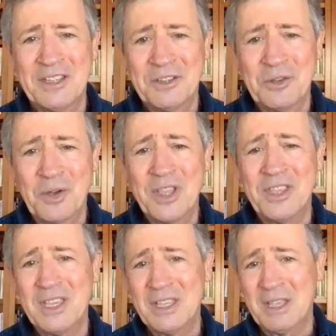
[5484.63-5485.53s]
So I
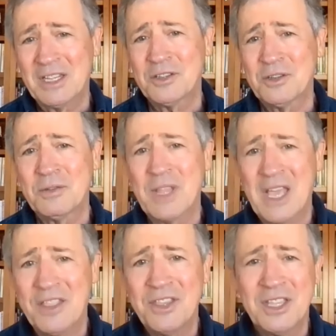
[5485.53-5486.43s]
think that's
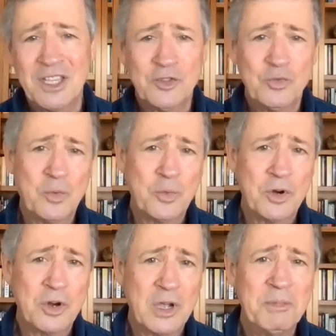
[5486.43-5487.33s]
I think that's what we're
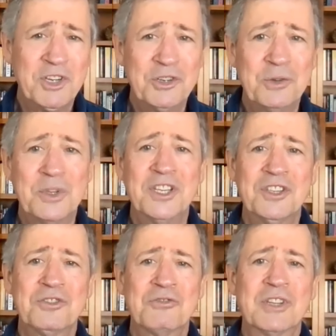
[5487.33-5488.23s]
coming to in
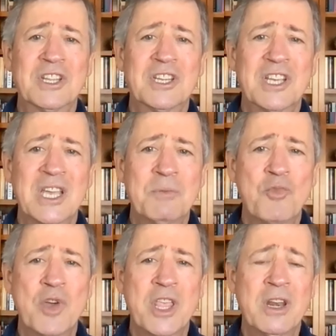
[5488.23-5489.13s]
history, at a time
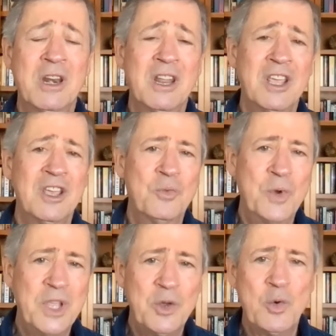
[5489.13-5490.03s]
when
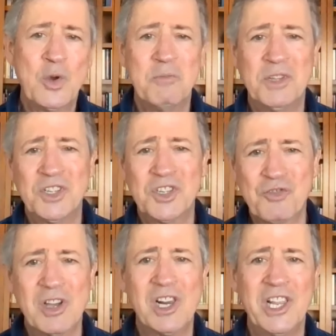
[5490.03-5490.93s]
we who have been
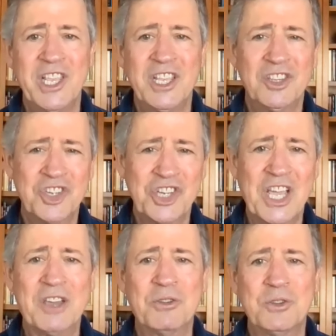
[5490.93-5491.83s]
struggling in the
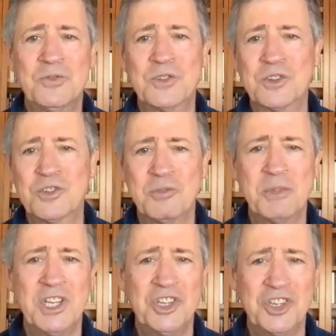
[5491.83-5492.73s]
shadows for so
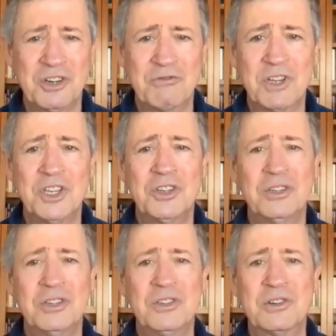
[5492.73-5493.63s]
many
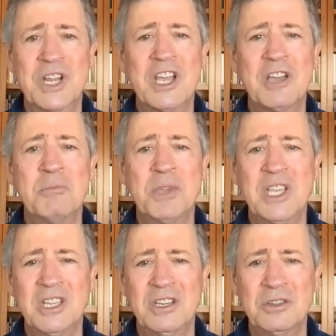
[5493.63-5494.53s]
generations are now
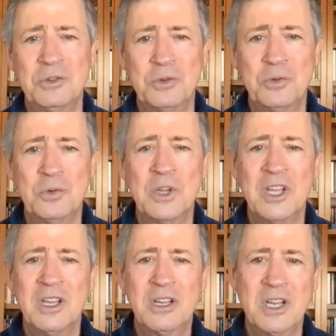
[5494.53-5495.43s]
beginning to
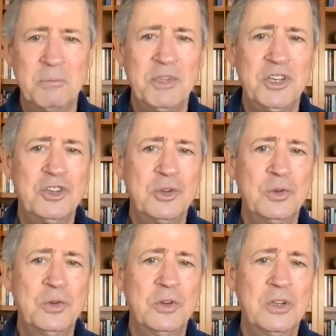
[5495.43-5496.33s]
come
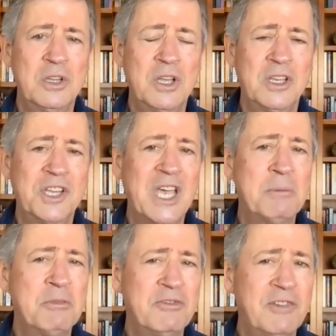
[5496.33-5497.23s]
into a
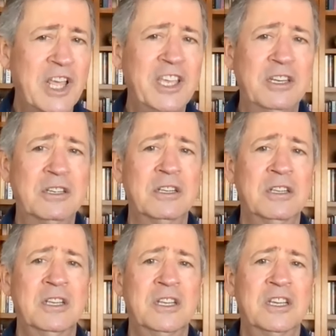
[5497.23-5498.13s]
time of light,
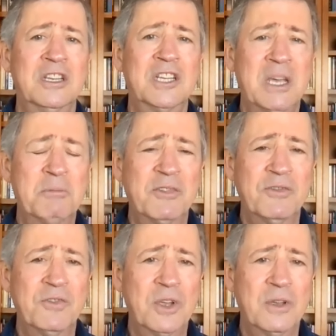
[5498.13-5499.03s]
a time
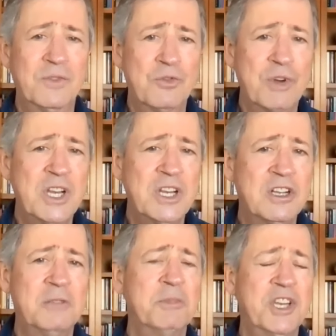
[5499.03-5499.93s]
of, of great
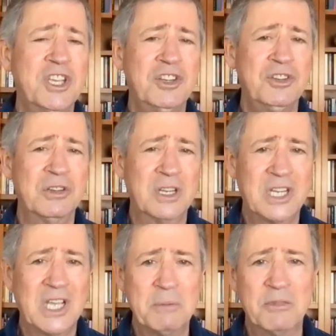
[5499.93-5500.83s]
culmination, a
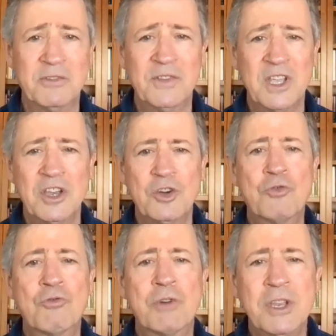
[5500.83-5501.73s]
time of
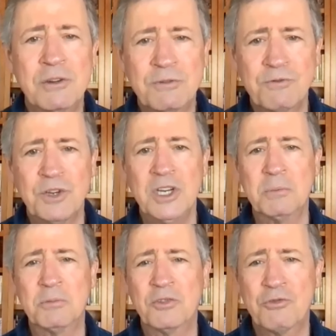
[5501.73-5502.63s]
greater
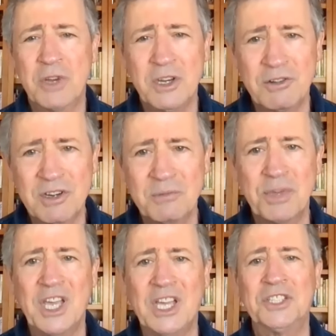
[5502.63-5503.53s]
freedom, greater
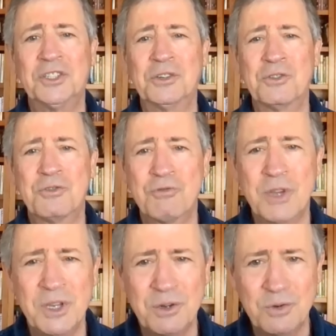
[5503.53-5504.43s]
compassion,
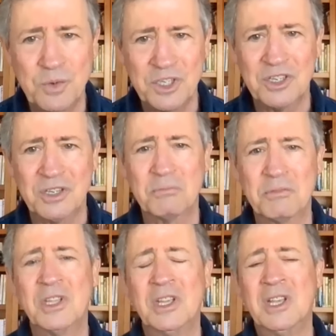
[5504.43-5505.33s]
greater wisdom.
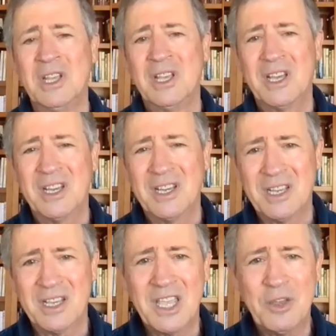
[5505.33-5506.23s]

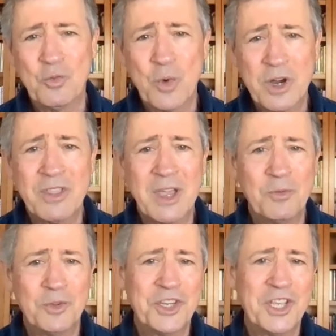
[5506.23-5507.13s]
Uh, and where that
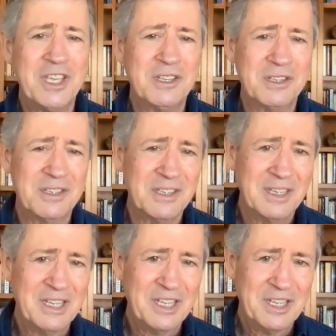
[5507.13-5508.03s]
will take us
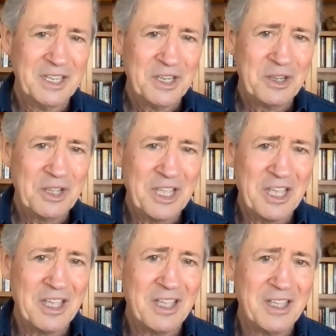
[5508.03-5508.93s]

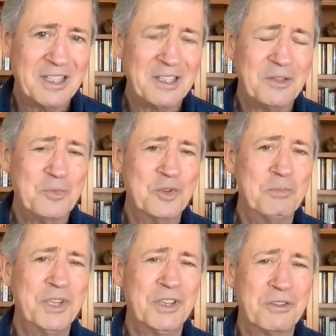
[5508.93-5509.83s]
uh, will
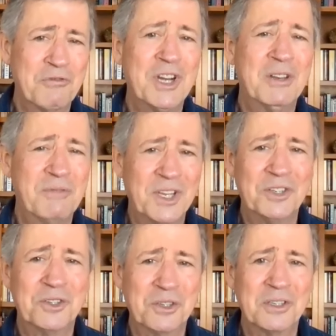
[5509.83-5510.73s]
be a great
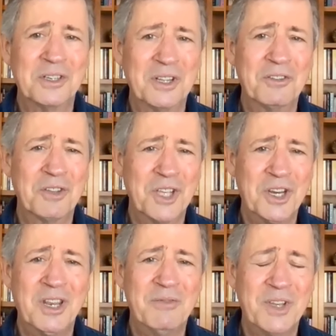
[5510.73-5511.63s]
adventure,
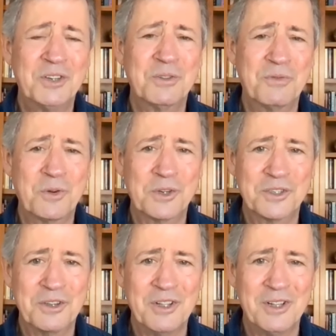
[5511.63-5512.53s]
an adventure for us
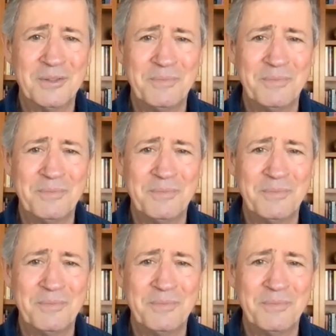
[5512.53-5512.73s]
all.